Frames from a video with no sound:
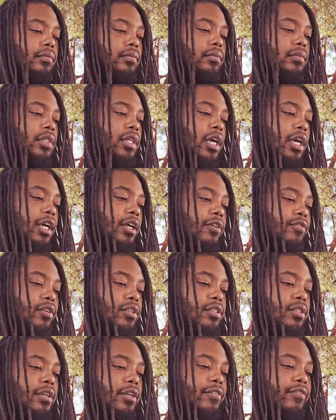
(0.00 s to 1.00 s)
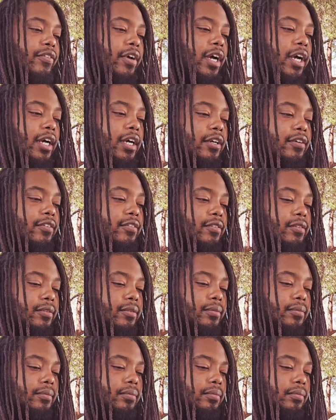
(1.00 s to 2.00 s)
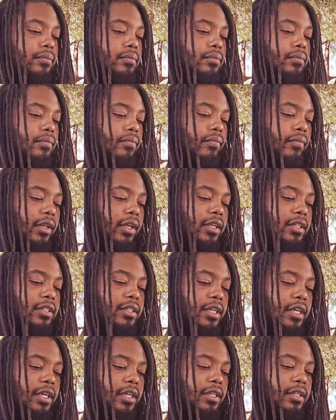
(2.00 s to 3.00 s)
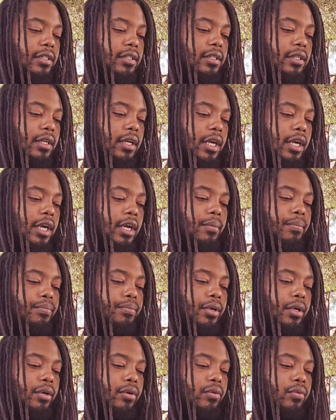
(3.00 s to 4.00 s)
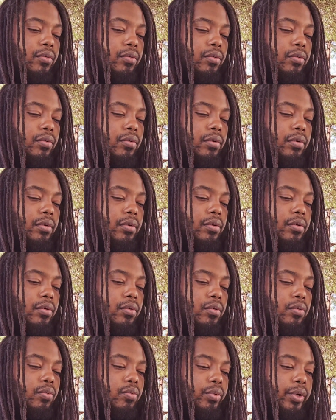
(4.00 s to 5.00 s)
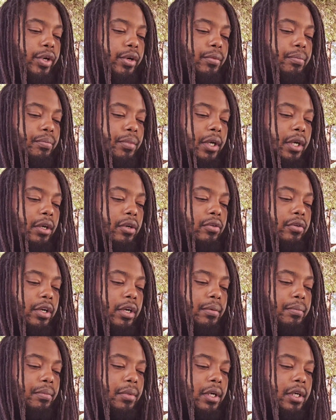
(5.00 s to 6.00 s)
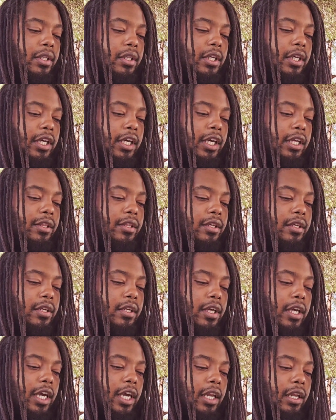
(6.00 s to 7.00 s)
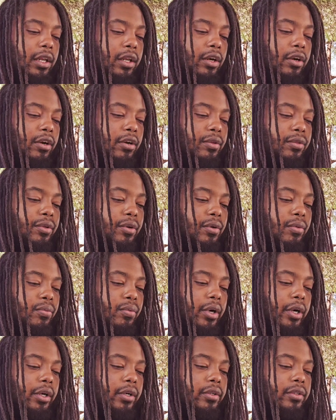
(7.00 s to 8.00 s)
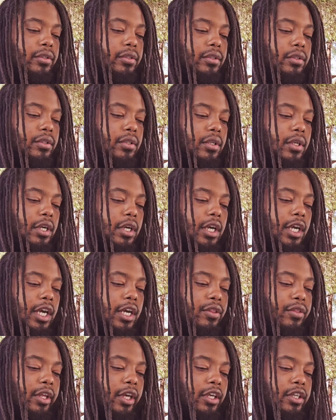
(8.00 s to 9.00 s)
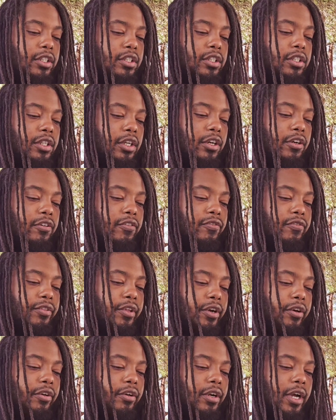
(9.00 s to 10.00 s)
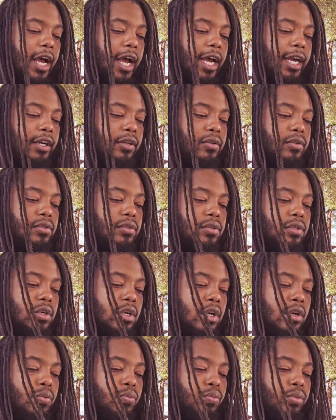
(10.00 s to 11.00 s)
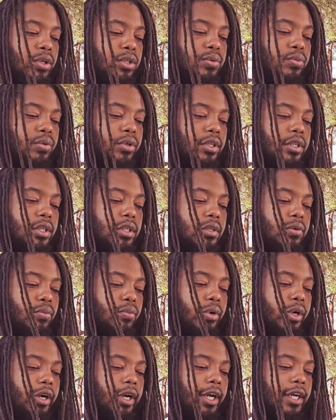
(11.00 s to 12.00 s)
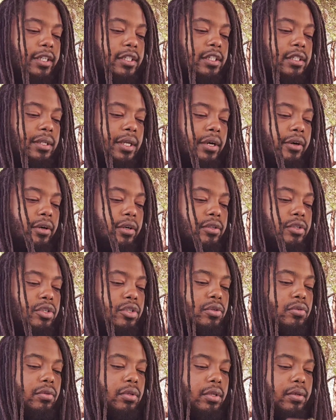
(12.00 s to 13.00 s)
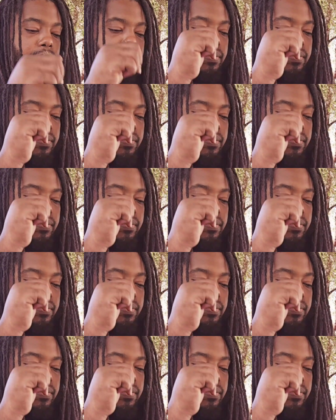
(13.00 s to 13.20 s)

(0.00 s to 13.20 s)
All right, verse 35. It says, "But we're mingled among the heathen and learned their works, and they served their idols, which were a snare unto them.